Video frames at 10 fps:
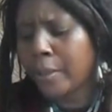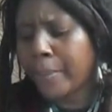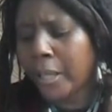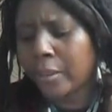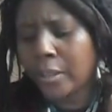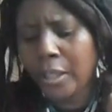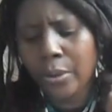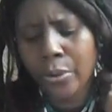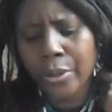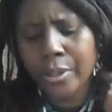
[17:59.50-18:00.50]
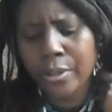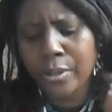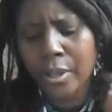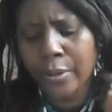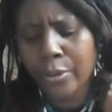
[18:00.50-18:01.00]
about the
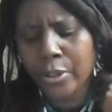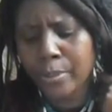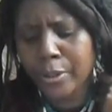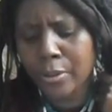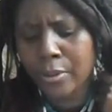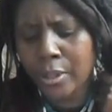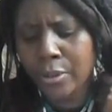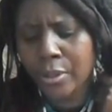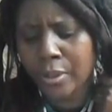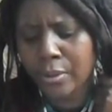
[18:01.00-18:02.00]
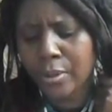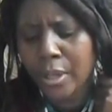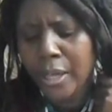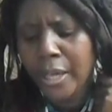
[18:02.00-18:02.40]
origins of Christmas traditions,